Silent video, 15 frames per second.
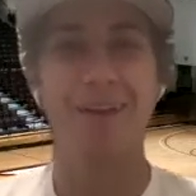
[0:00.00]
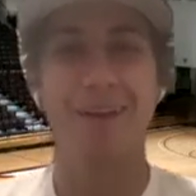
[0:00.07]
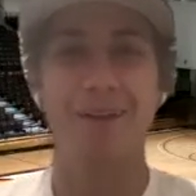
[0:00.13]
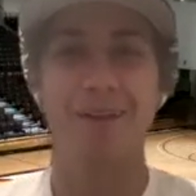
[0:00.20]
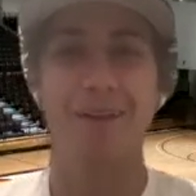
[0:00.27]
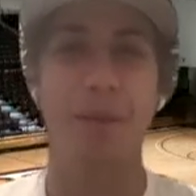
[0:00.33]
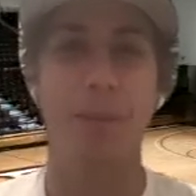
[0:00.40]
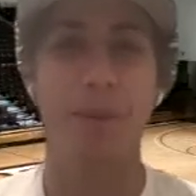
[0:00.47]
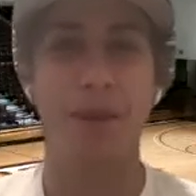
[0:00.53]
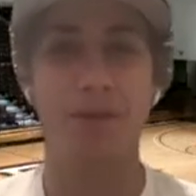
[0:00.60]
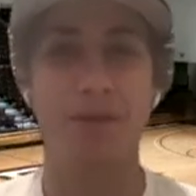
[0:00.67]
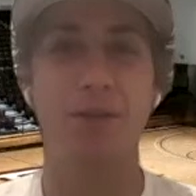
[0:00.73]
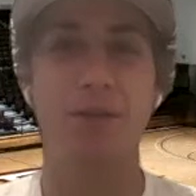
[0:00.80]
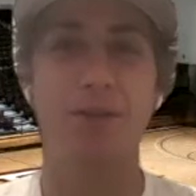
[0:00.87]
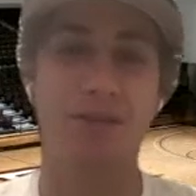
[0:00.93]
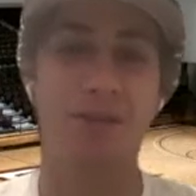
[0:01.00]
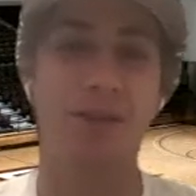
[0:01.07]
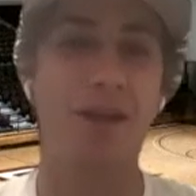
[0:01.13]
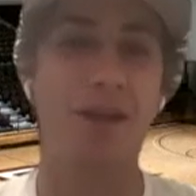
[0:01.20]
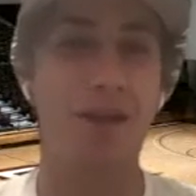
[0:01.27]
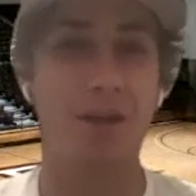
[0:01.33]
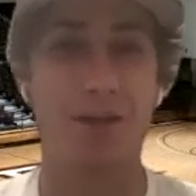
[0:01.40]
Let me paint you a little
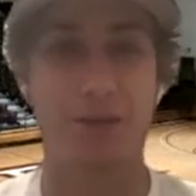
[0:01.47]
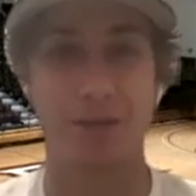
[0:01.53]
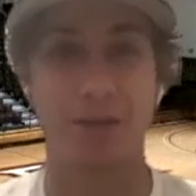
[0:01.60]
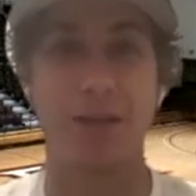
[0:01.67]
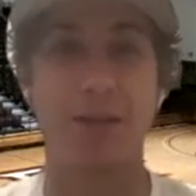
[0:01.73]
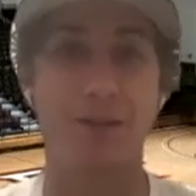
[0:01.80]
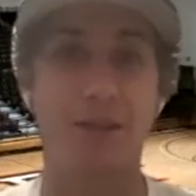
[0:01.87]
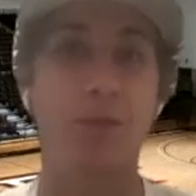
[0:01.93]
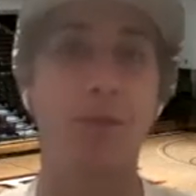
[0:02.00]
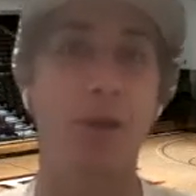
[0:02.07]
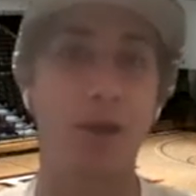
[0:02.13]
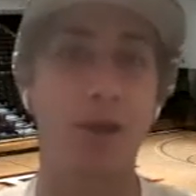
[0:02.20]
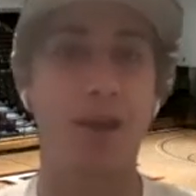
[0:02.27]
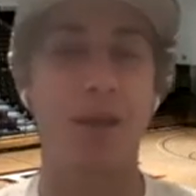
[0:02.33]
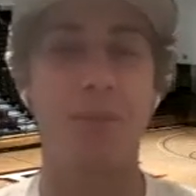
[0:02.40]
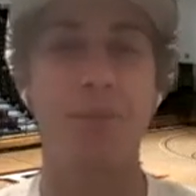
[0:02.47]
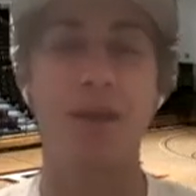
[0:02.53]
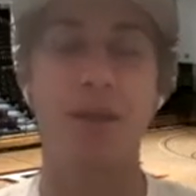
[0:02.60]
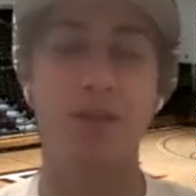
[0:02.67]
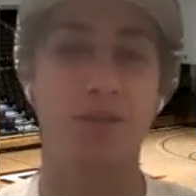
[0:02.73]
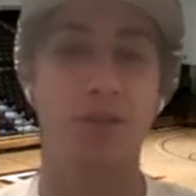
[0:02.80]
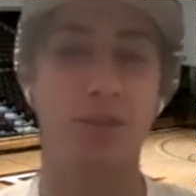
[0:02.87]
scenario. So let's say you are an NBA
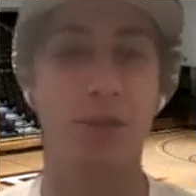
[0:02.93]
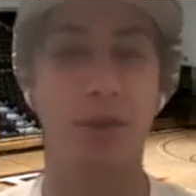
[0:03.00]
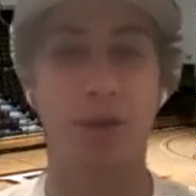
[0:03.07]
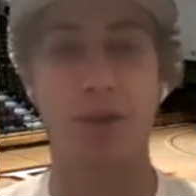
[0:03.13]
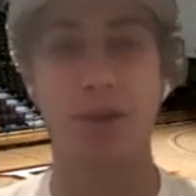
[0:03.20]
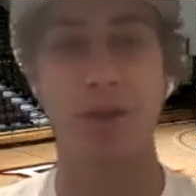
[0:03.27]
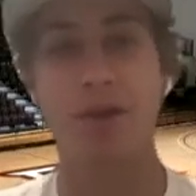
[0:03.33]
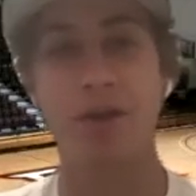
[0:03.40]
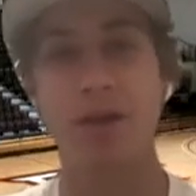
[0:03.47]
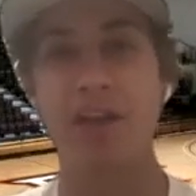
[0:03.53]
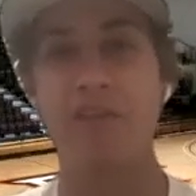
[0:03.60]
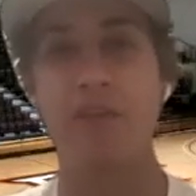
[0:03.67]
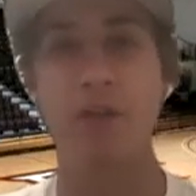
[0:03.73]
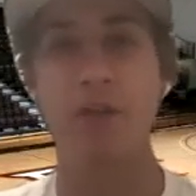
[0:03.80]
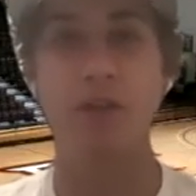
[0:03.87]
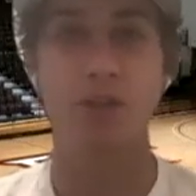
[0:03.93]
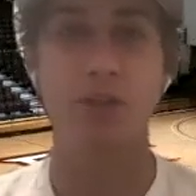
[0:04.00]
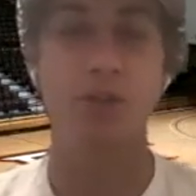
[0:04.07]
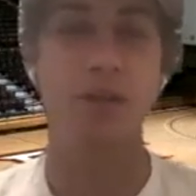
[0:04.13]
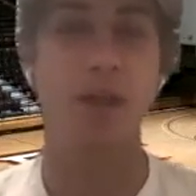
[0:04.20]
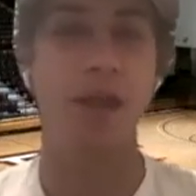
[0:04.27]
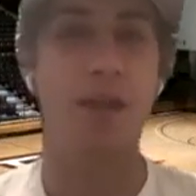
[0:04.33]
2 guard. If you could choose
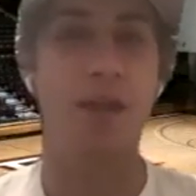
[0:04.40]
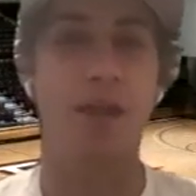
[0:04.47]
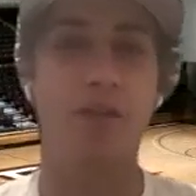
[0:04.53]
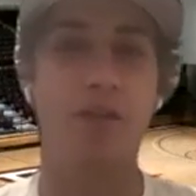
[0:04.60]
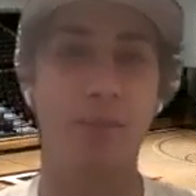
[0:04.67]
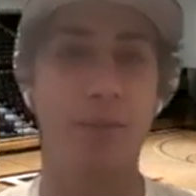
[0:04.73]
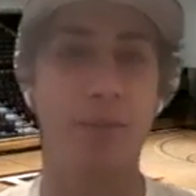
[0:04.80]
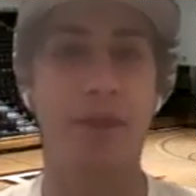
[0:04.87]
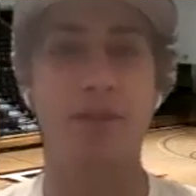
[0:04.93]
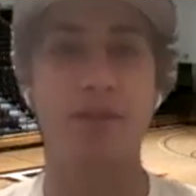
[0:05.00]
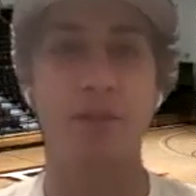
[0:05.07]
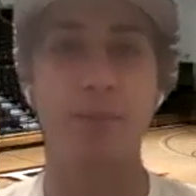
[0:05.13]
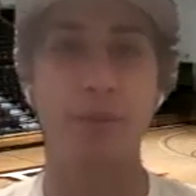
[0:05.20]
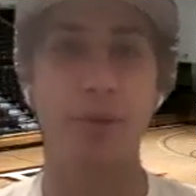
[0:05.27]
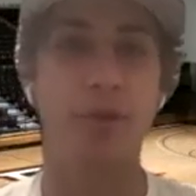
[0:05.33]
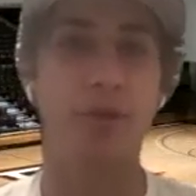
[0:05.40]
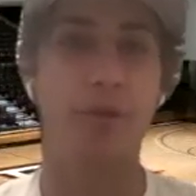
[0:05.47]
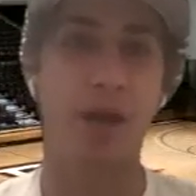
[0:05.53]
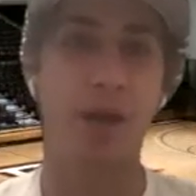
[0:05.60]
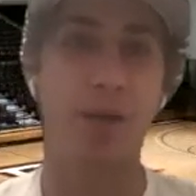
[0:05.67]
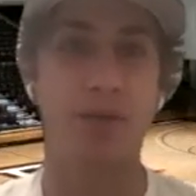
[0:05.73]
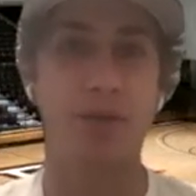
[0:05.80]
any other players to build
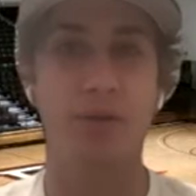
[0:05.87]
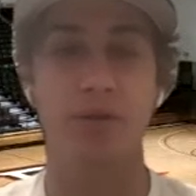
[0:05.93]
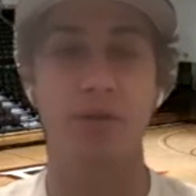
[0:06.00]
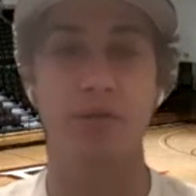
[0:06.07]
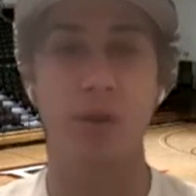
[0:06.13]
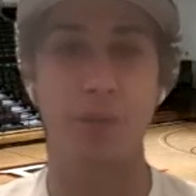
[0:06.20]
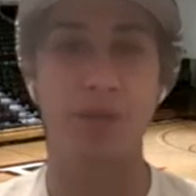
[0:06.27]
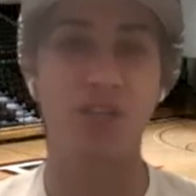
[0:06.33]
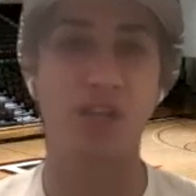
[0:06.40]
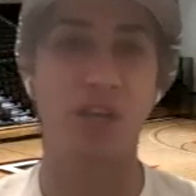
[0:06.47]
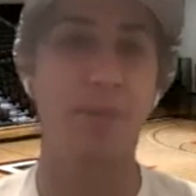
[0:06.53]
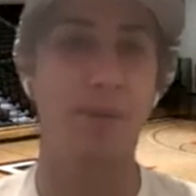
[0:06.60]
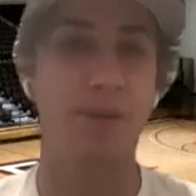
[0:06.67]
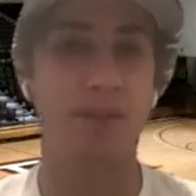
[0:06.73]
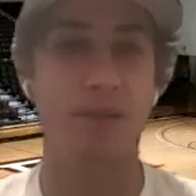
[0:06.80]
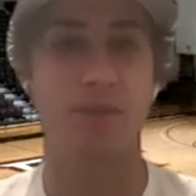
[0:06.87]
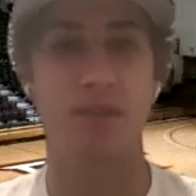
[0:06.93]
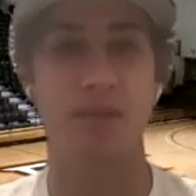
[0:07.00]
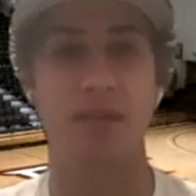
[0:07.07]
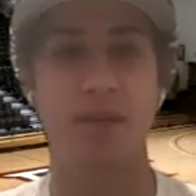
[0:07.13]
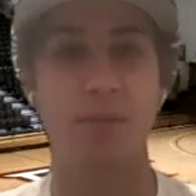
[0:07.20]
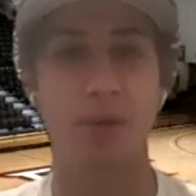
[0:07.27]
around you to form a championship
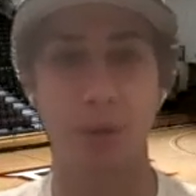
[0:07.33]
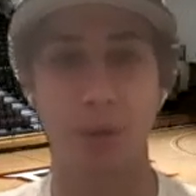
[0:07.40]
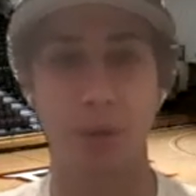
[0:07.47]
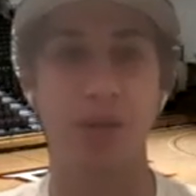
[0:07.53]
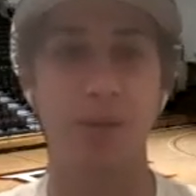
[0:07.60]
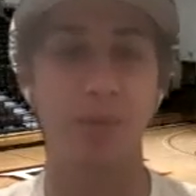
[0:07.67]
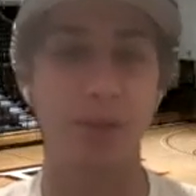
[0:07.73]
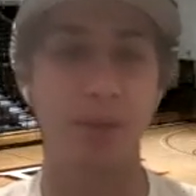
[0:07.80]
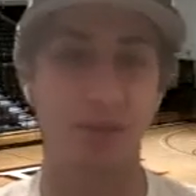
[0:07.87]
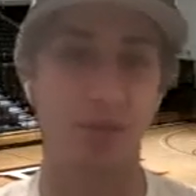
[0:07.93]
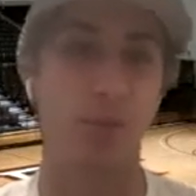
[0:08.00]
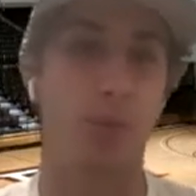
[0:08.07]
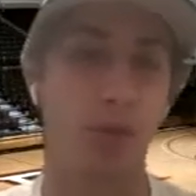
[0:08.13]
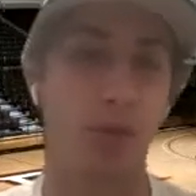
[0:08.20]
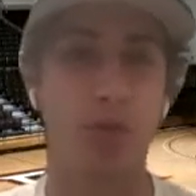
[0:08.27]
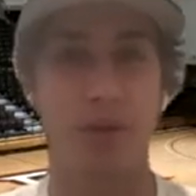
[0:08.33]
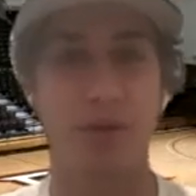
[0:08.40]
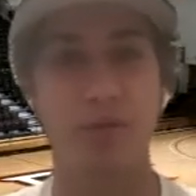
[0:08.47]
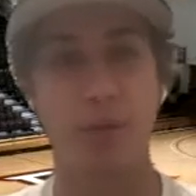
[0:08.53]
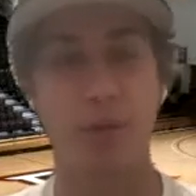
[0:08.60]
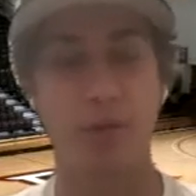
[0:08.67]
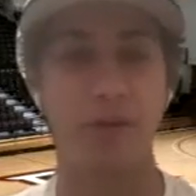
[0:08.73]
team, who would they be? So 1, 3,
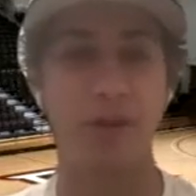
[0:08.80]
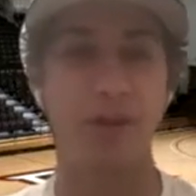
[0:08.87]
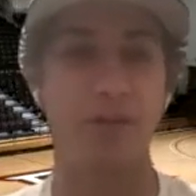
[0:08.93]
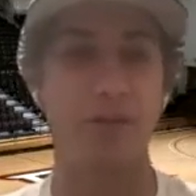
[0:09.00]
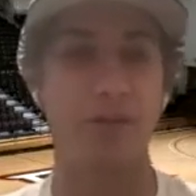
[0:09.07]
4, 5.